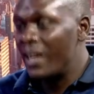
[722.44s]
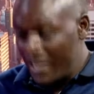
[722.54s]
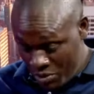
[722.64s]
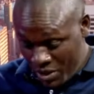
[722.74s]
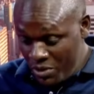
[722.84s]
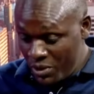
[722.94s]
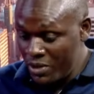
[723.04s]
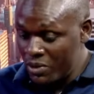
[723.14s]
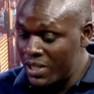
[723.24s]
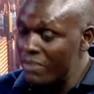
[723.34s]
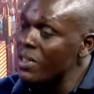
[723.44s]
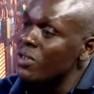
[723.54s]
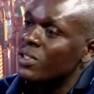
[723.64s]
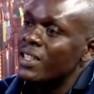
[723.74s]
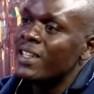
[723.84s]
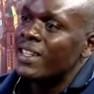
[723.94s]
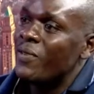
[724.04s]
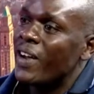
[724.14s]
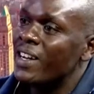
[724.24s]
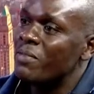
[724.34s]
Like yes. Today when you see me, you see a
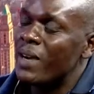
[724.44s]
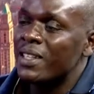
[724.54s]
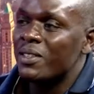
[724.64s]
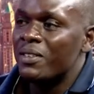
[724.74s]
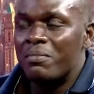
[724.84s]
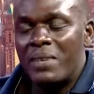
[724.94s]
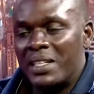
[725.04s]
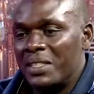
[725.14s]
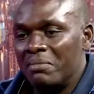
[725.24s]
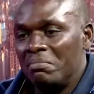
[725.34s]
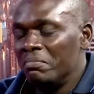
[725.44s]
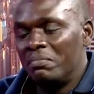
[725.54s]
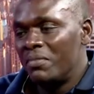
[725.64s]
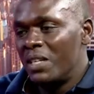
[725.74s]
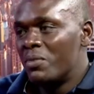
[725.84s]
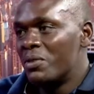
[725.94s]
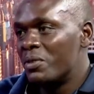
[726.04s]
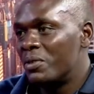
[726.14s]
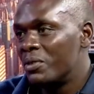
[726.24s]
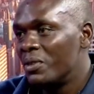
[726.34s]
different person. Yeah. But when it
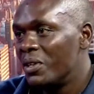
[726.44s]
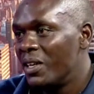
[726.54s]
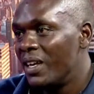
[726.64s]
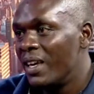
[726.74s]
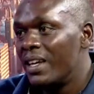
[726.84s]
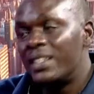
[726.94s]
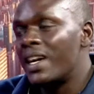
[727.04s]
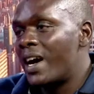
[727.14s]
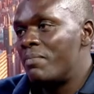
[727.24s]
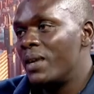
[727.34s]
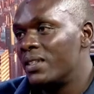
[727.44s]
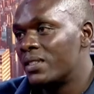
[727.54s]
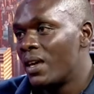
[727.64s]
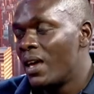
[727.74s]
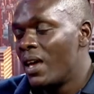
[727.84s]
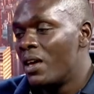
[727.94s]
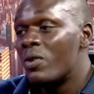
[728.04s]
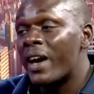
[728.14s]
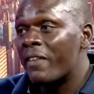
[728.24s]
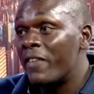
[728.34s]
happens, yani, it happens, it's bad.
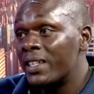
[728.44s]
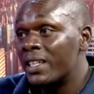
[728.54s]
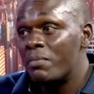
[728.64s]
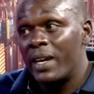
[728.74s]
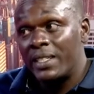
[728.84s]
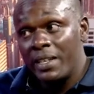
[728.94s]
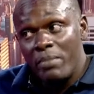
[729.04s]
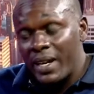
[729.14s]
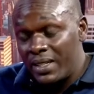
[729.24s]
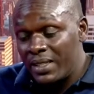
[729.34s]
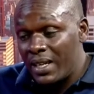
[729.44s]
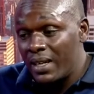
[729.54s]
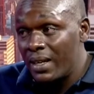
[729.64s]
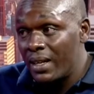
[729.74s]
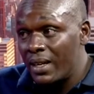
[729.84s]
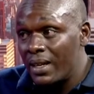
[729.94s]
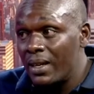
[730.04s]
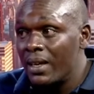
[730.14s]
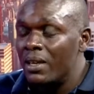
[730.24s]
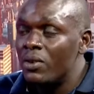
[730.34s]
You are affected by temperature.
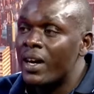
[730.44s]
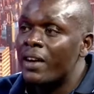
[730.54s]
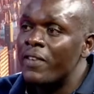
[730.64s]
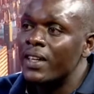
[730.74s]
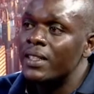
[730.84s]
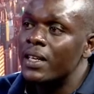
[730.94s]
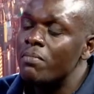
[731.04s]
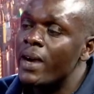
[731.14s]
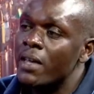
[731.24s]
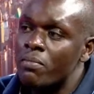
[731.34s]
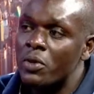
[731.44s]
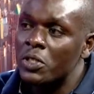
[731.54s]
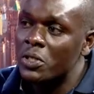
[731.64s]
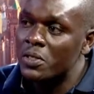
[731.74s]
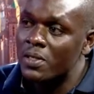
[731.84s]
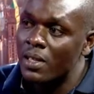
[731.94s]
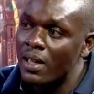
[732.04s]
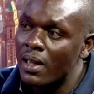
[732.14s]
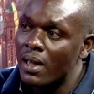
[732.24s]
You are affected by emotions.